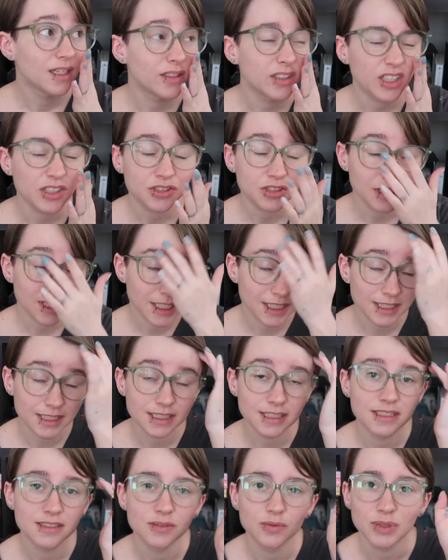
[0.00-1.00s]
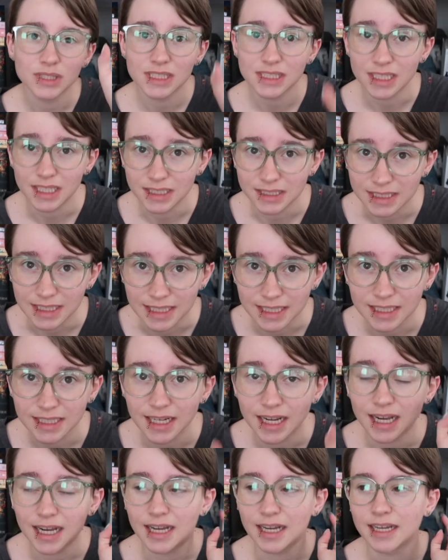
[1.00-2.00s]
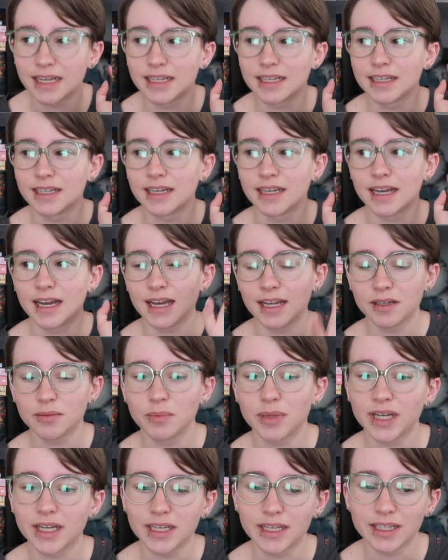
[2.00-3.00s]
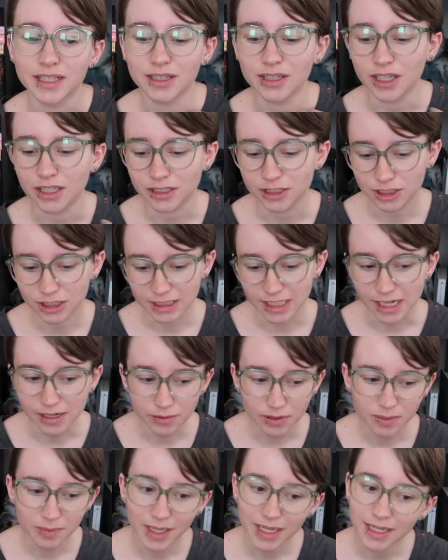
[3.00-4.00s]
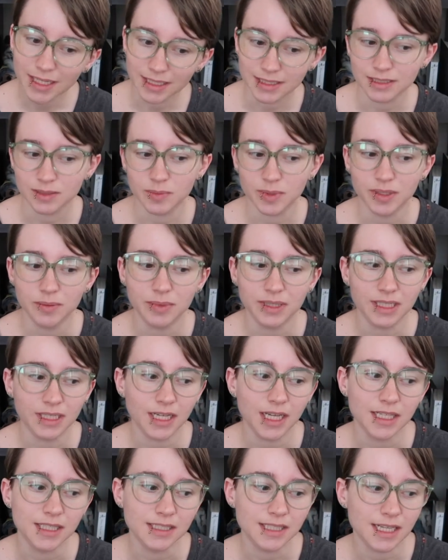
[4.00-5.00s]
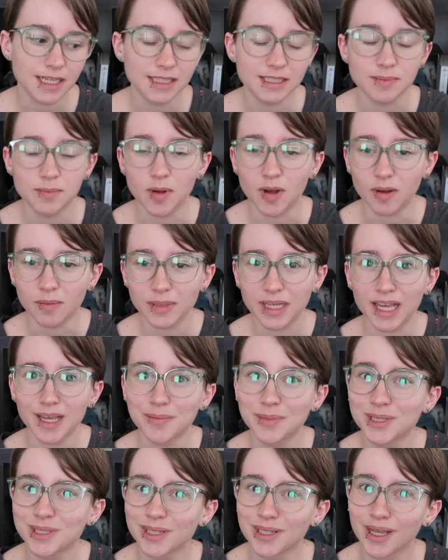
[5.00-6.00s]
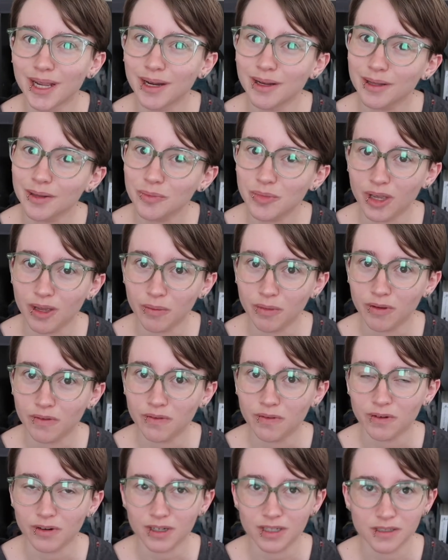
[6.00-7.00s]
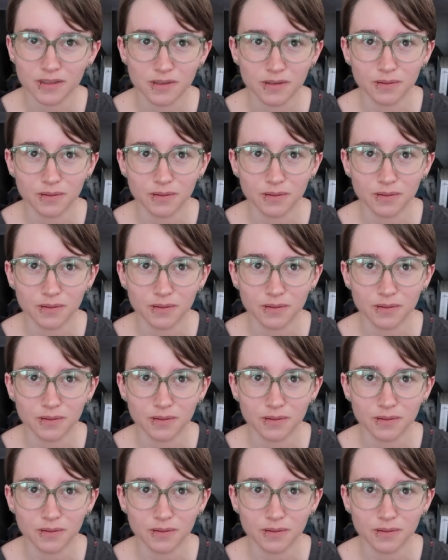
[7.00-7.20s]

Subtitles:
Yesterday was Sunday. I had my lunch date with my husband because his mom came and took care of the baby for us,